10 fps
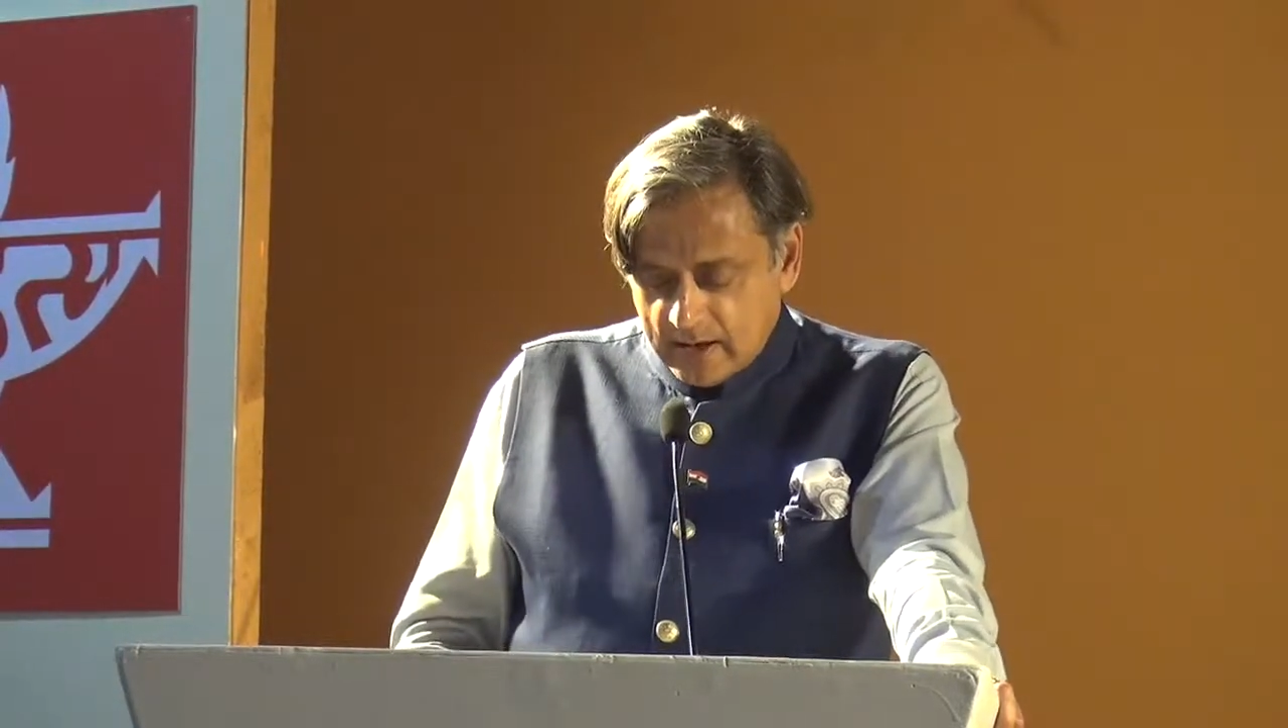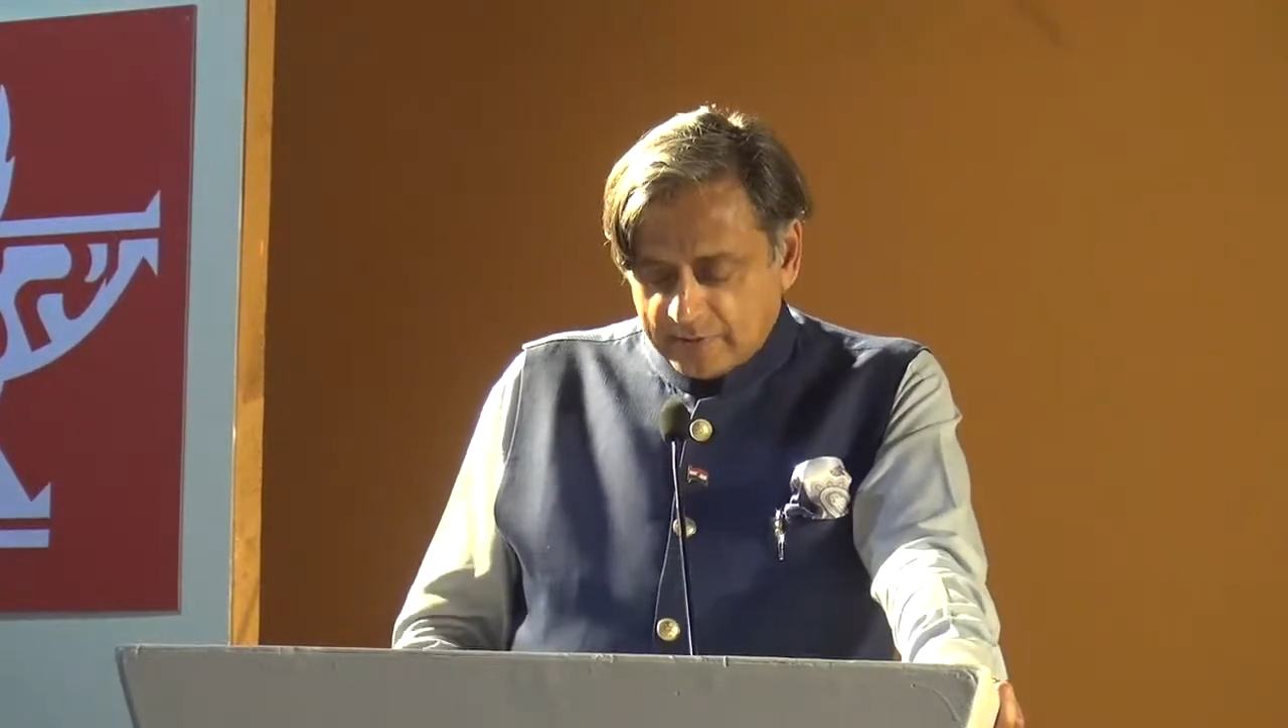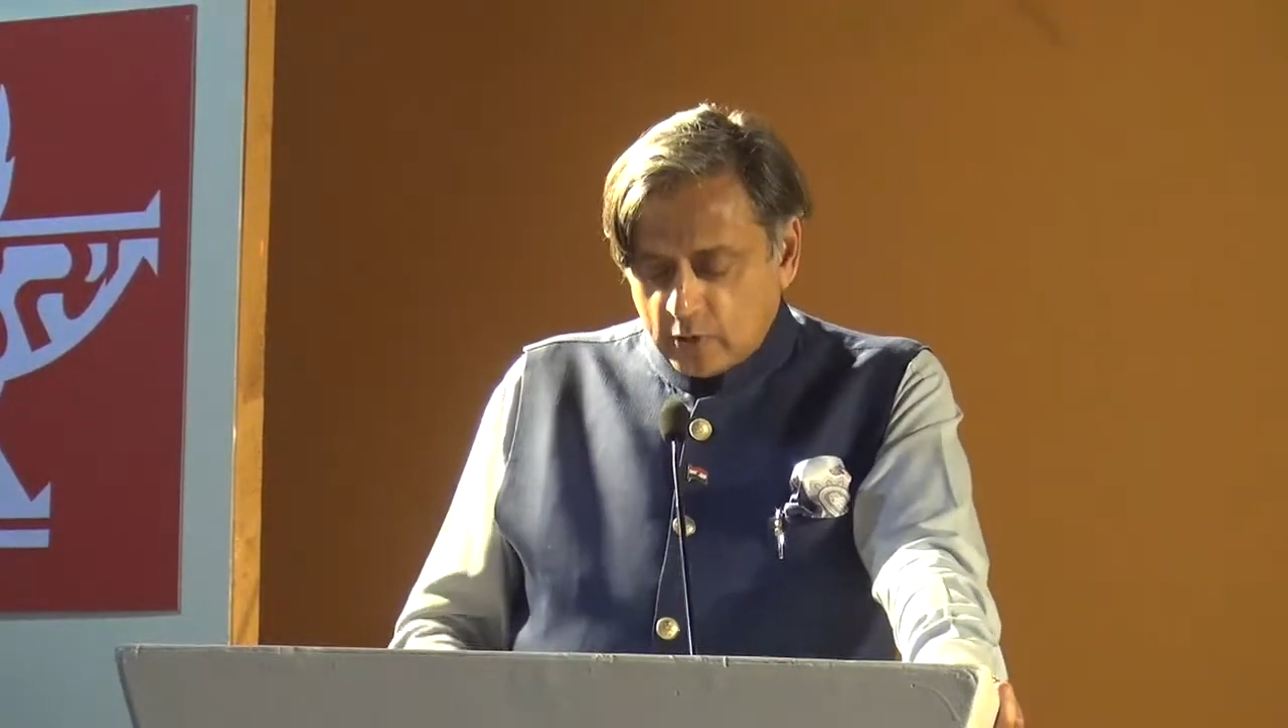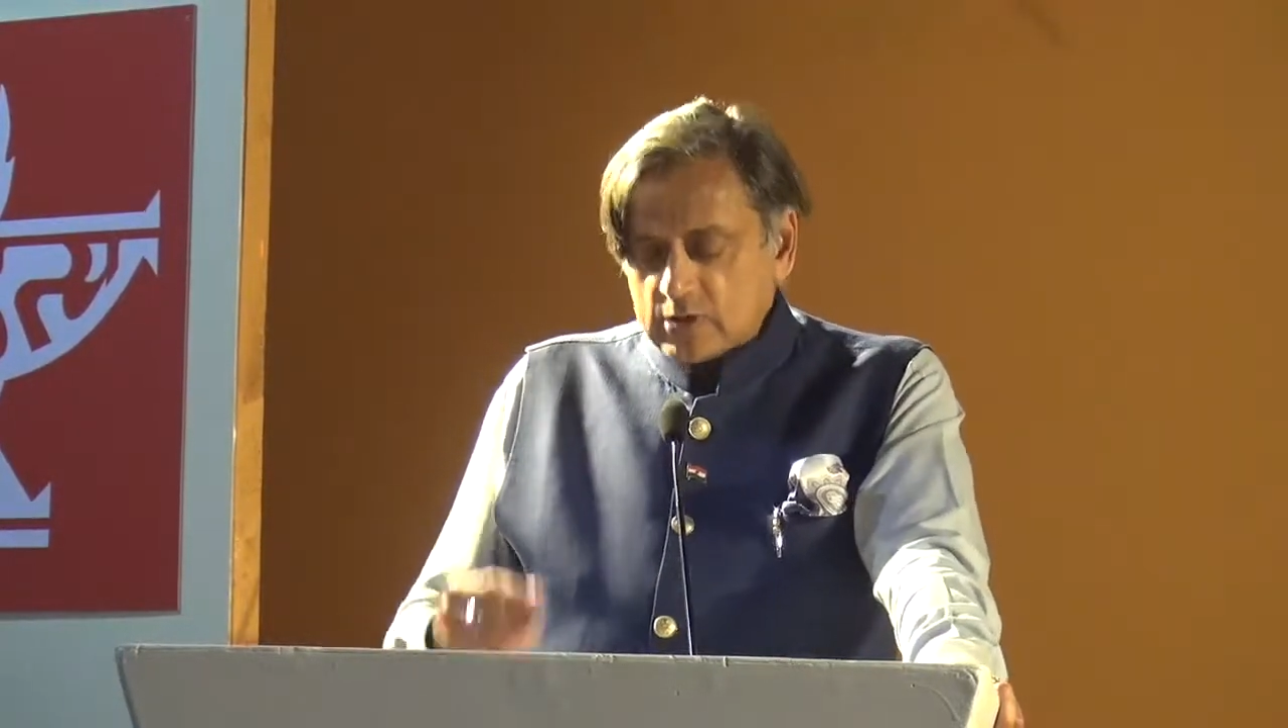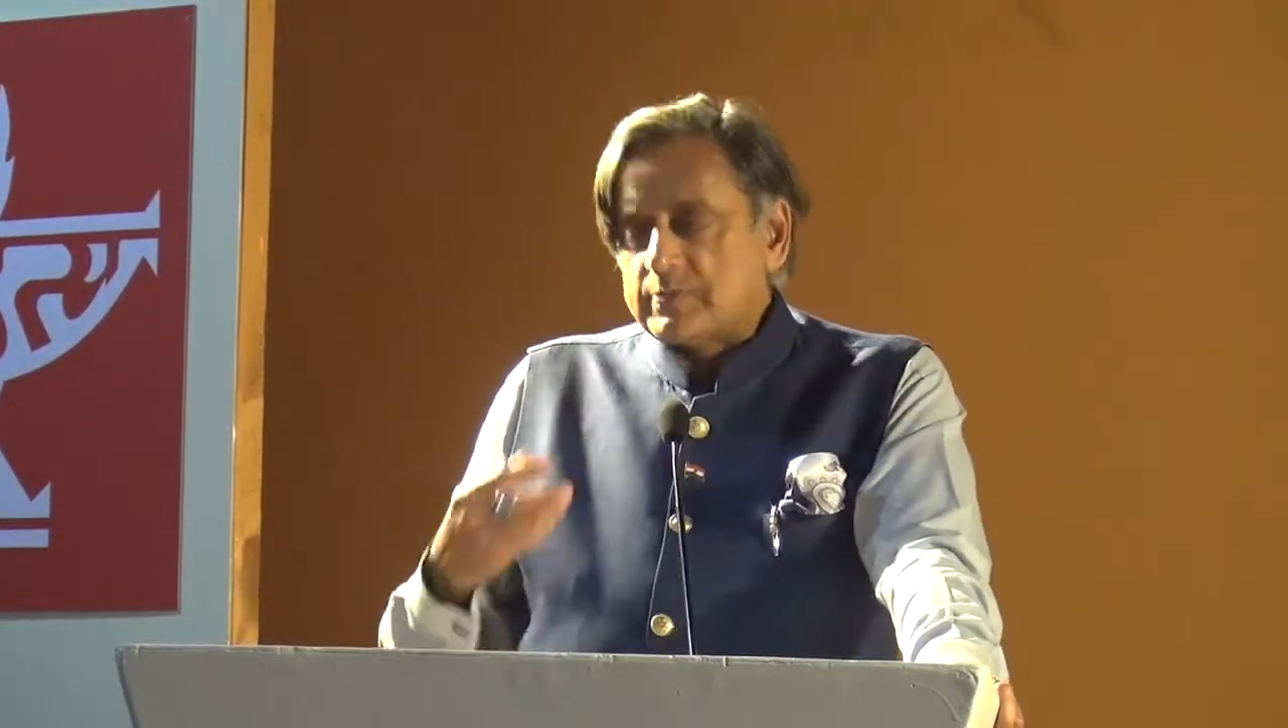
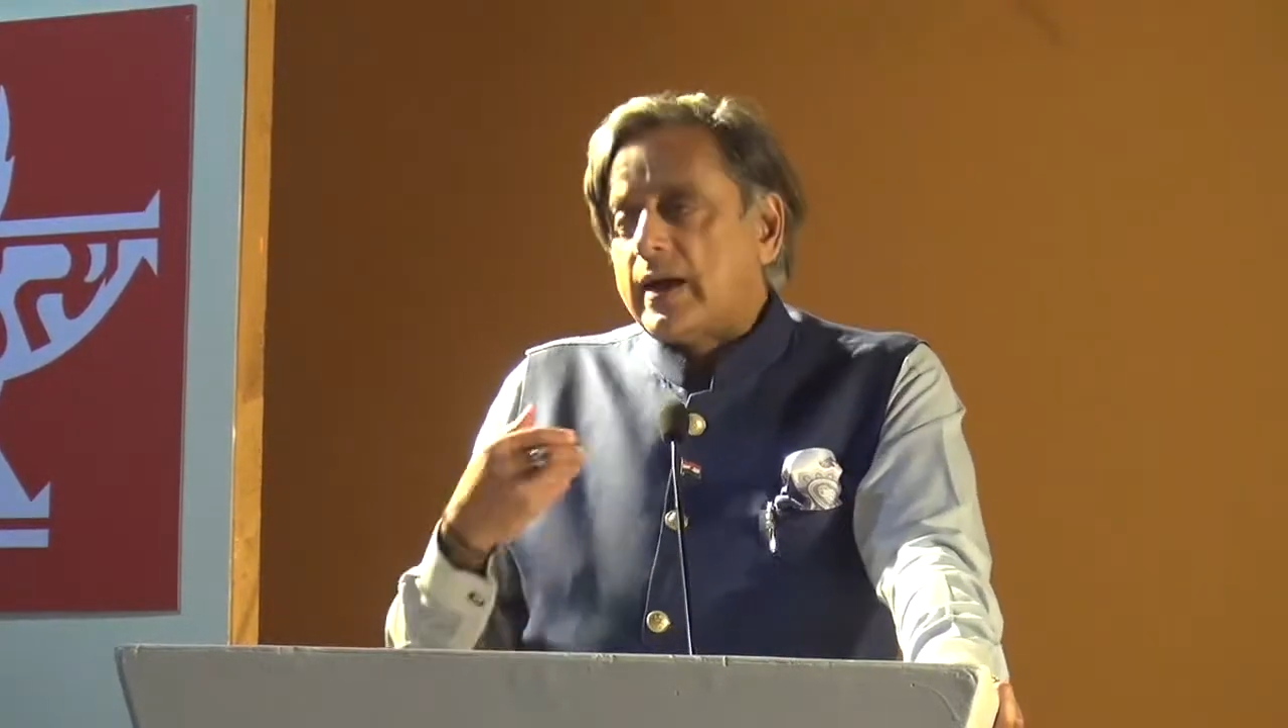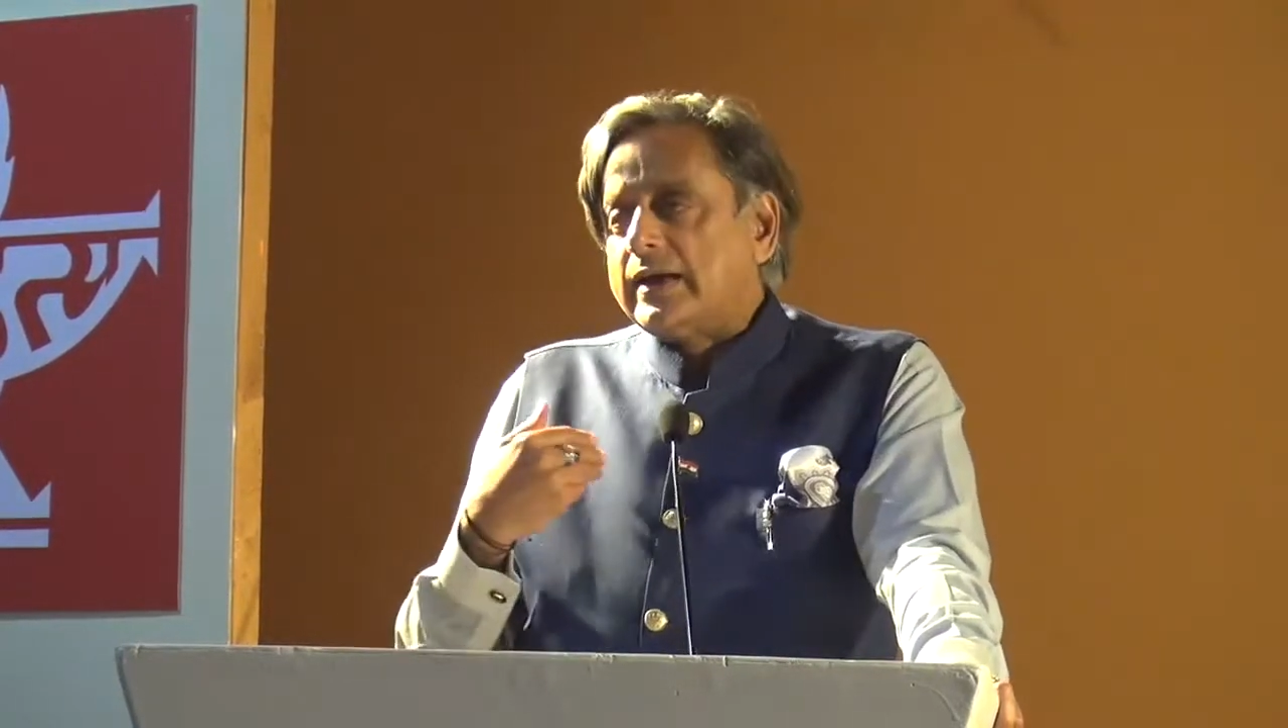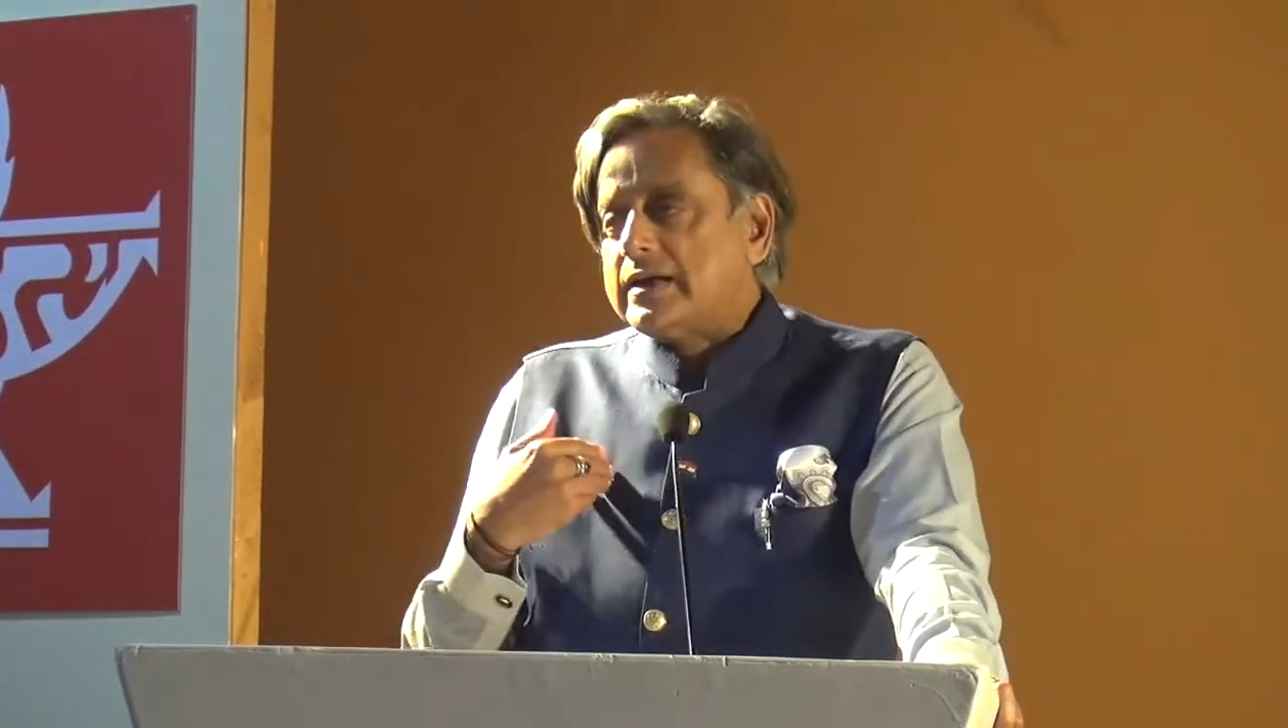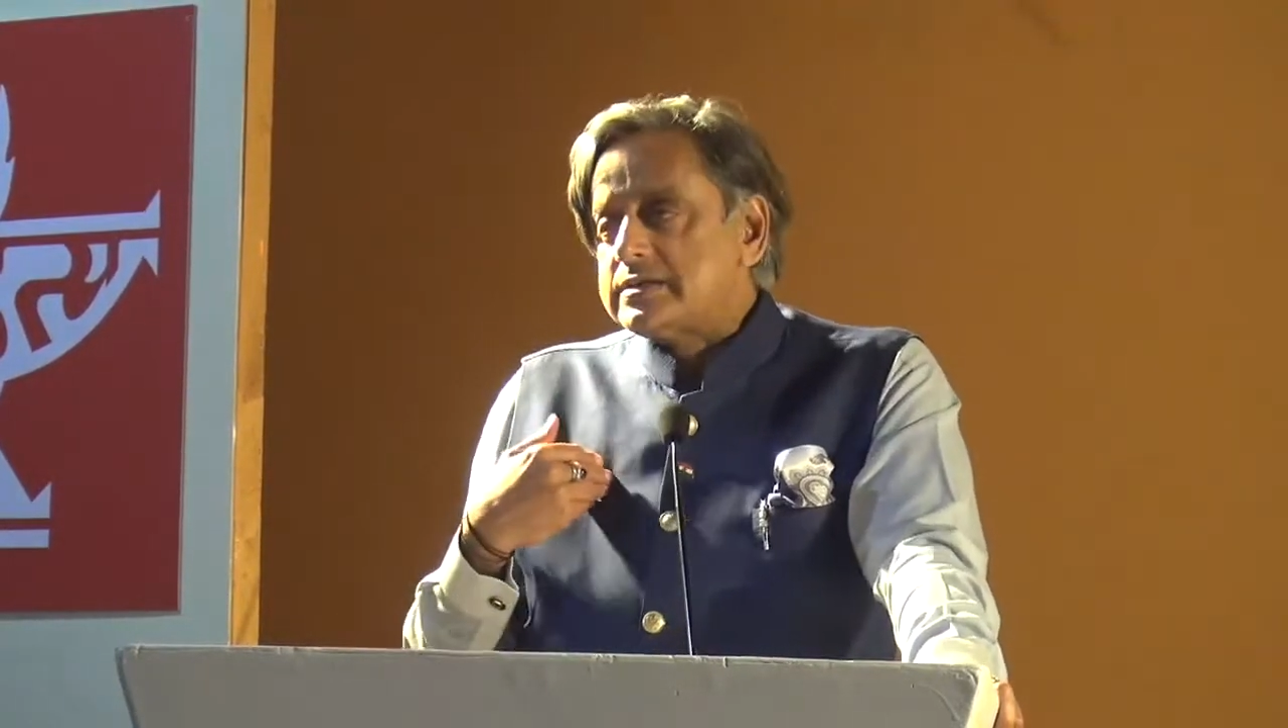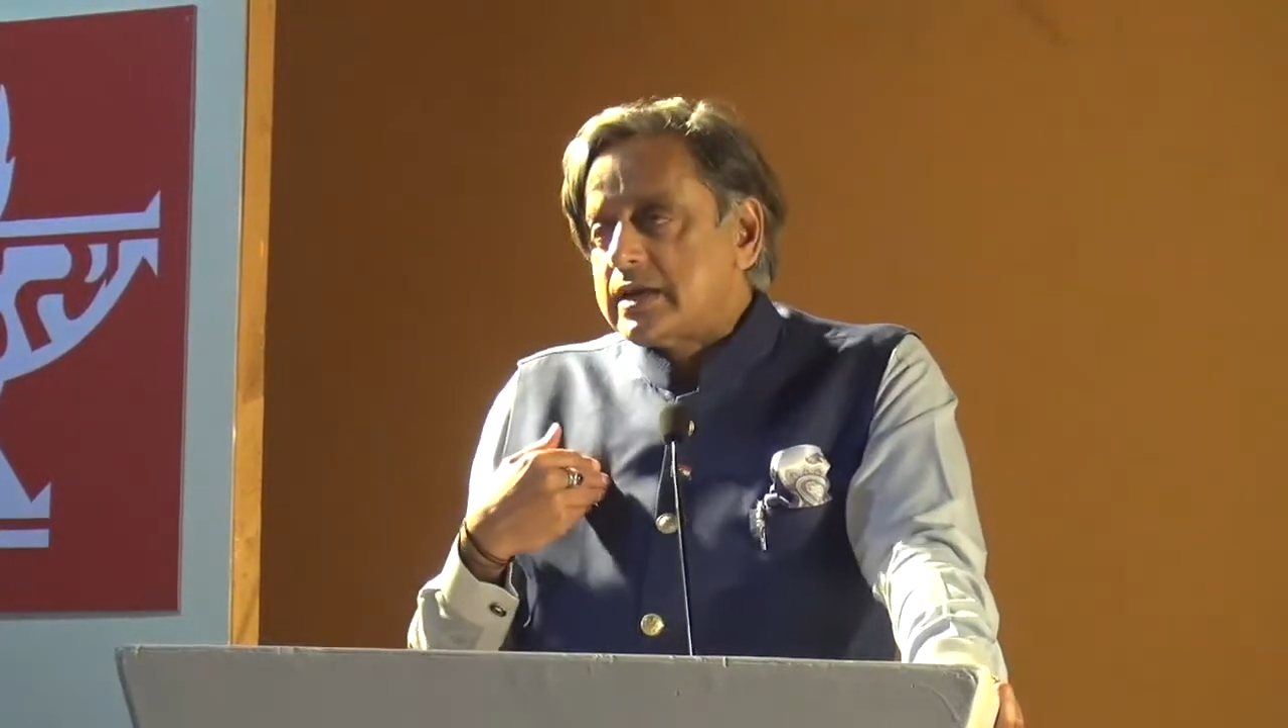Of course,
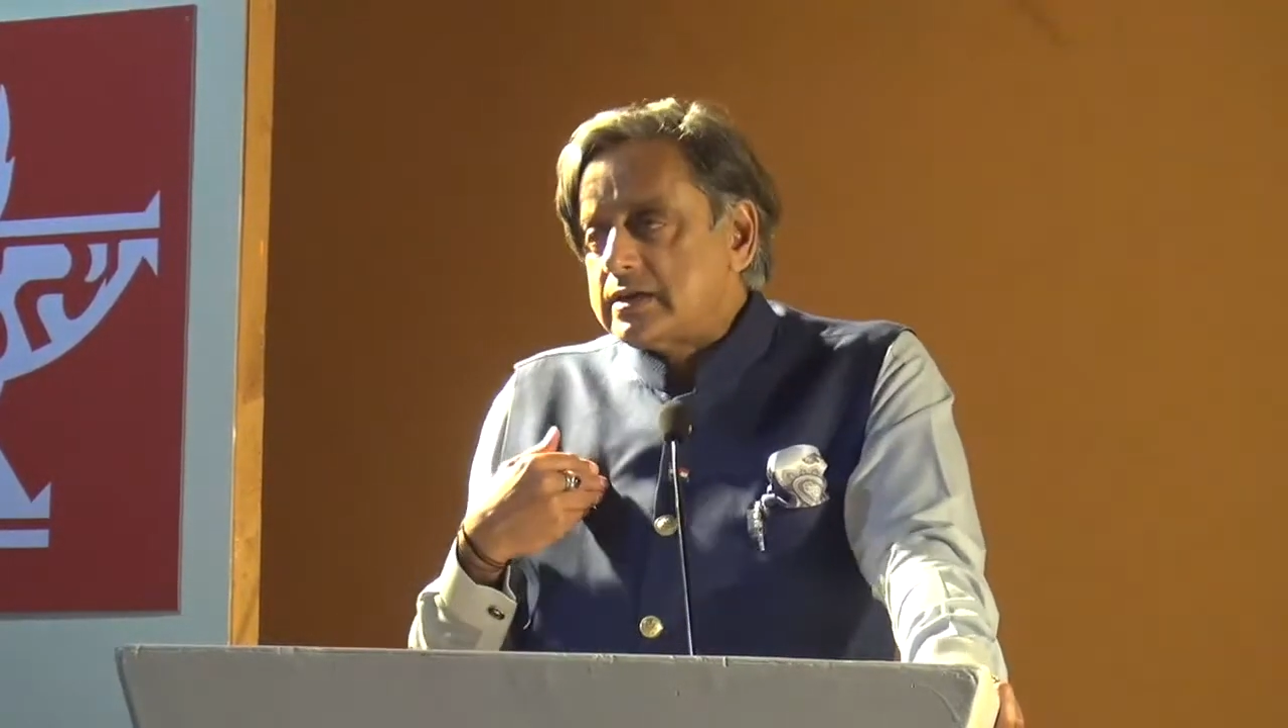mine is an